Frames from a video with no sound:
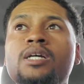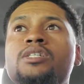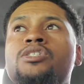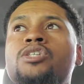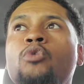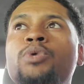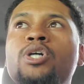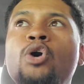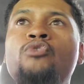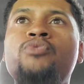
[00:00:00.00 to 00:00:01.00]
So we
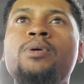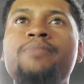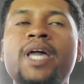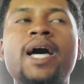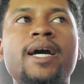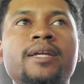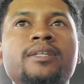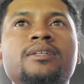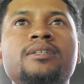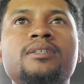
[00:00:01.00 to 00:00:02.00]
go from that
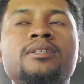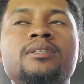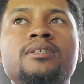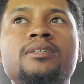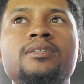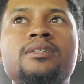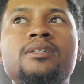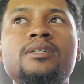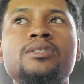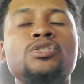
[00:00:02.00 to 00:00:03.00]

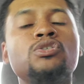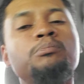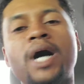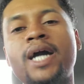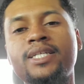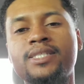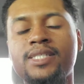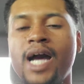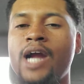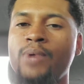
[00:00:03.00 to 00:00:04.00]
to Biden
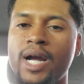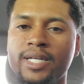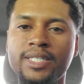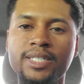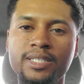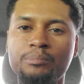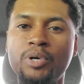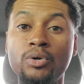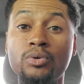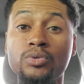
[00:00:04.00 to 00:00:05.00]
skyrocketing in the
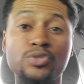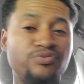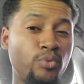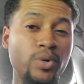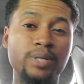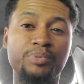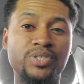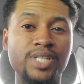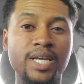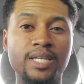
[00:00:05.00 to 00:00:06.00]
polls to
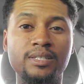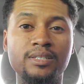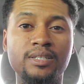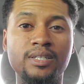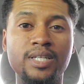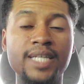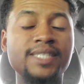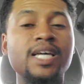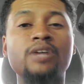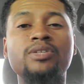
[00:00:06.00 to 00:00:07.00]
40% in
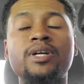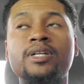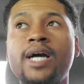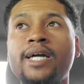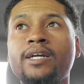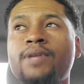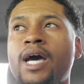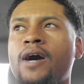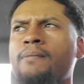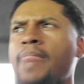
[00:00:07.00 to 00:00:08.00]
South Carolina.
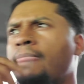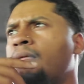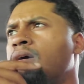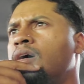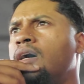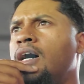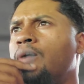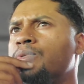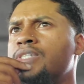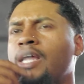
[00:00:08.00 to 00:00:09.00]
Now,
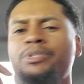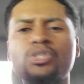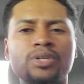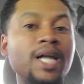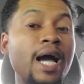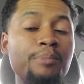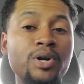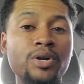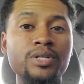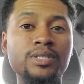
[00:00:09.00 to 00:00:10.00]
what's his name? Mr.
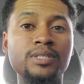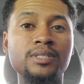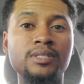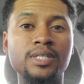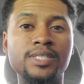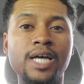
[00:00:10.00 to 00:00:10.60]
Clyburn, a